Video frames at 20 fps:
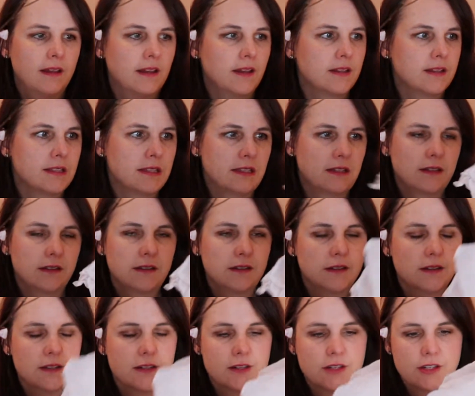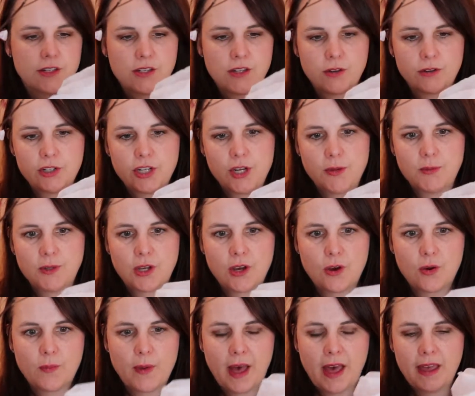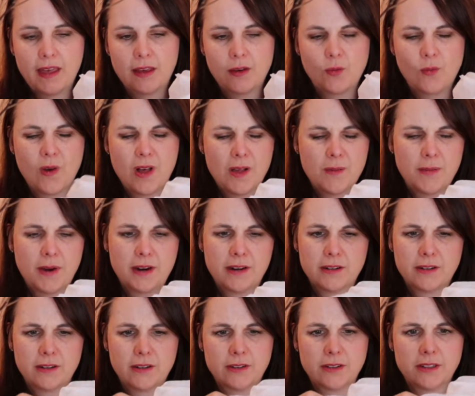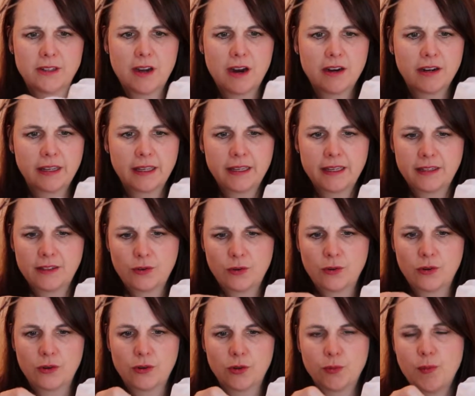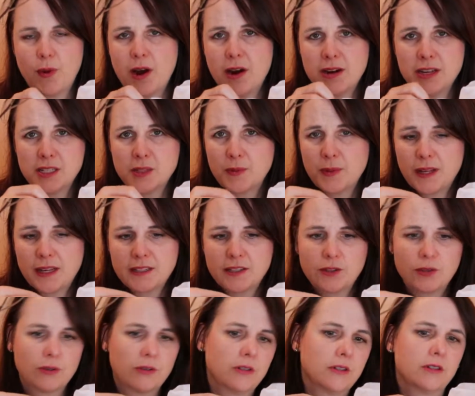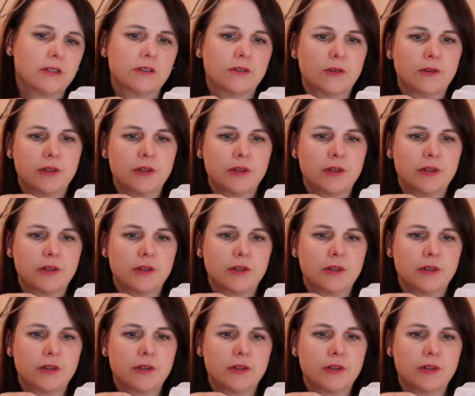it's still so cheap to go buy at Walmart or Target or a party supply store,